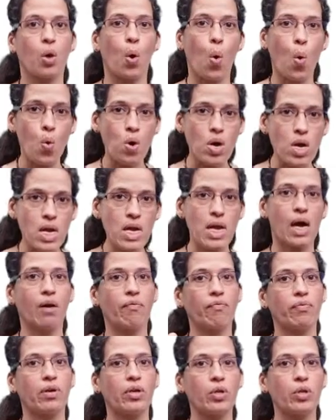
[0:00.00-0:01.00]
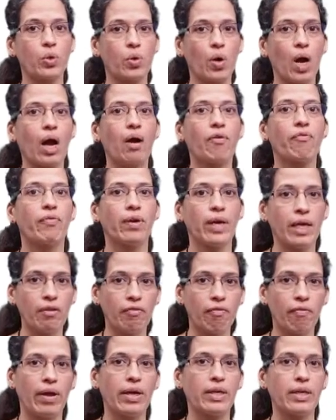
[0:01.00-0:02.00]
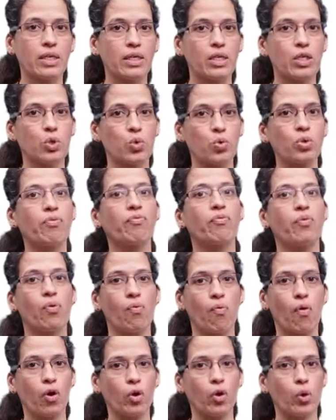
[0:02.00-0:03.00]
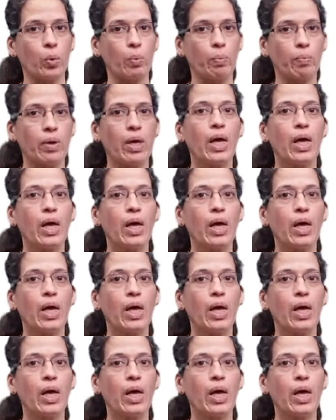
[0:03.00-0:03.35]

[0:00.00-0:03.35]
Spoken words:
only after you have inflated it to the full volume.